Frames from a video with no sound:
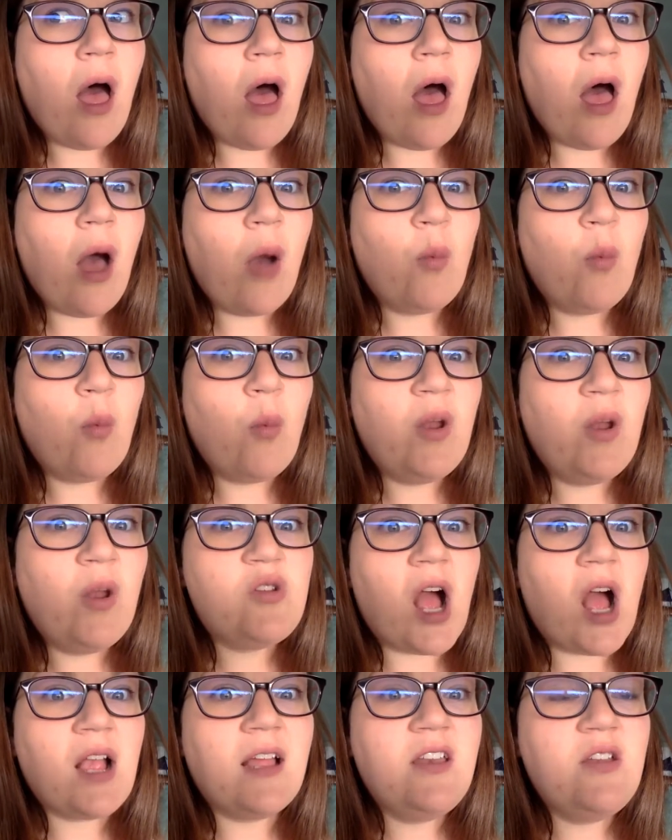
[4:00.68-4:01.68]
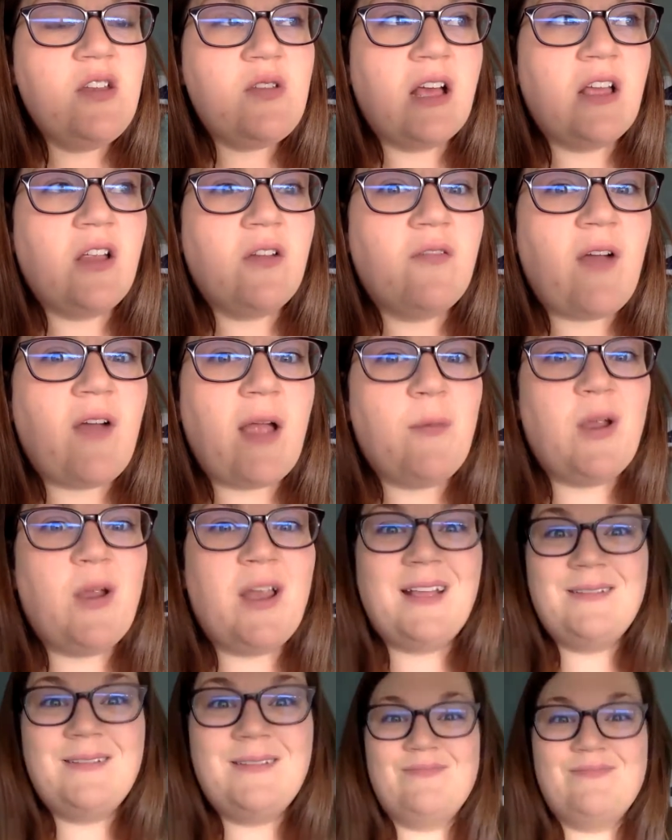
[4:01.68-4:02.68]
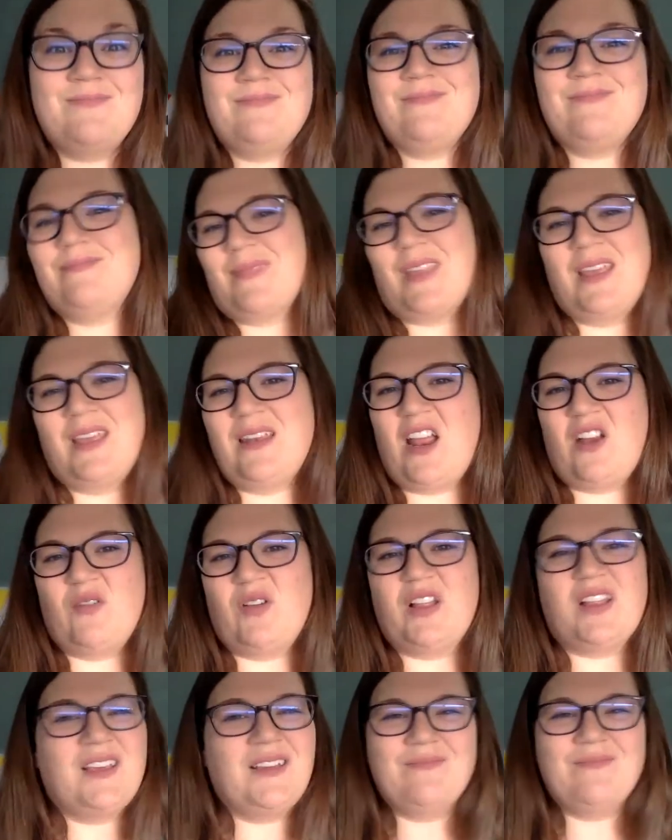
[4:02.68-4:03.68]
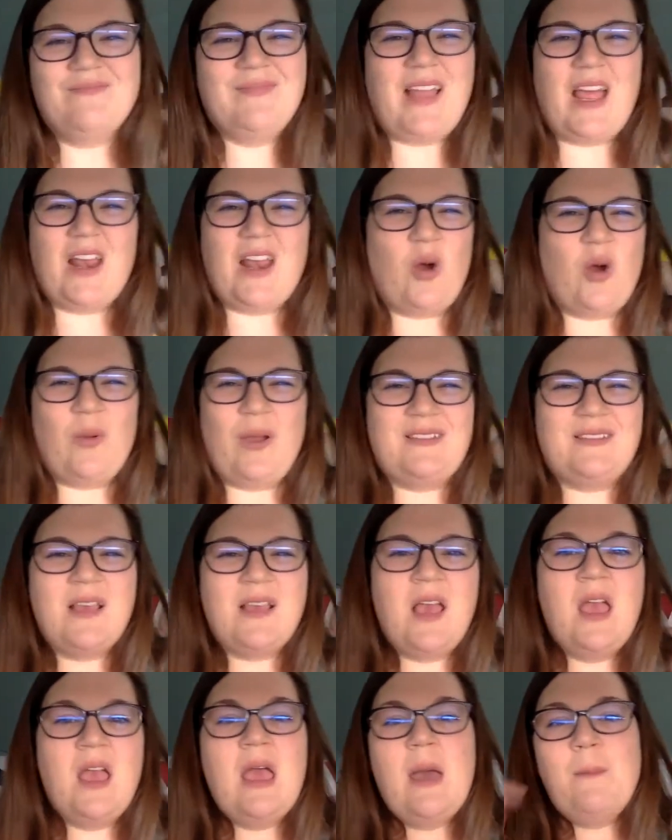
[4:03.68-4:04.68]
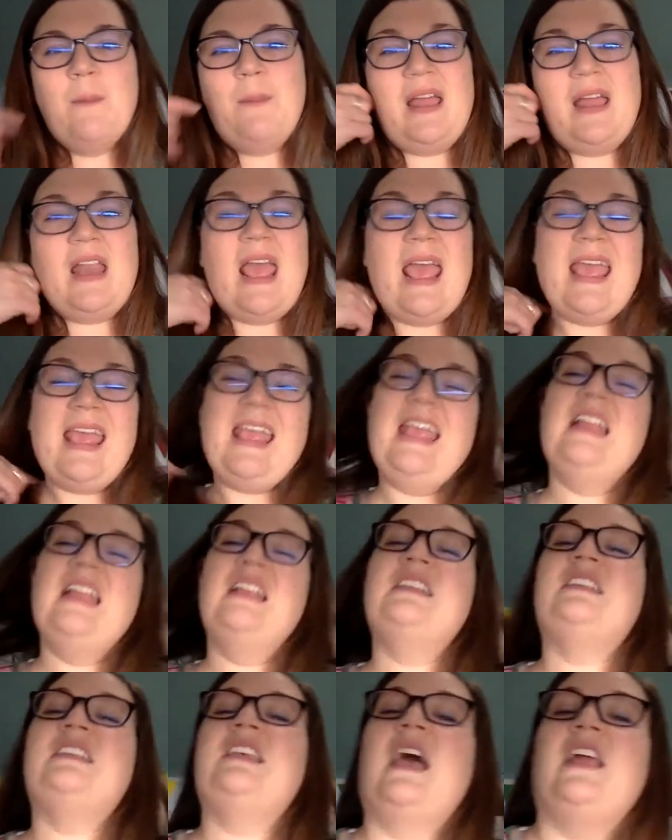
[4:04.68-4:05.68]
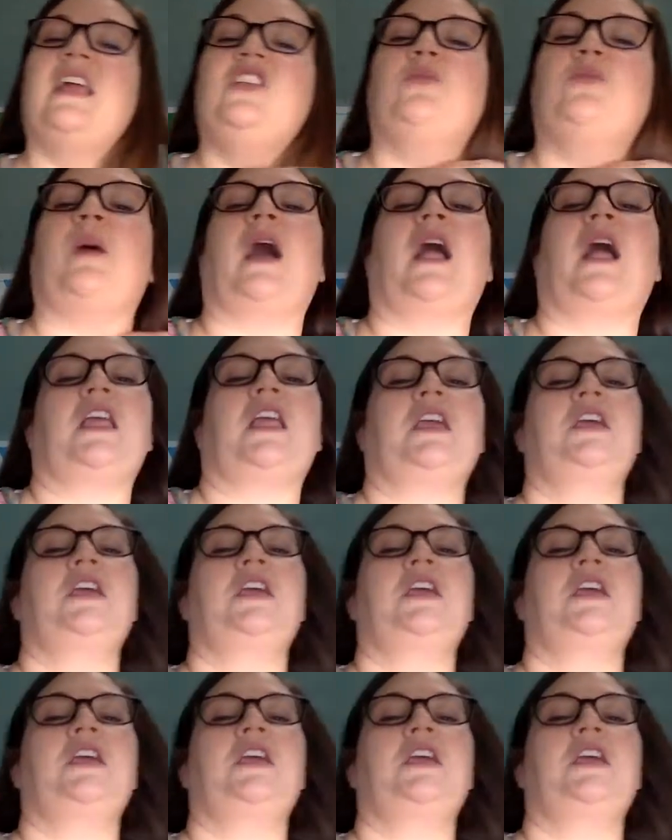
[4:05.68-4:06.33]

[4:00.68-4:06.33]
When you talk, can you tell you're vibrating? Not really, not always. But inside your body,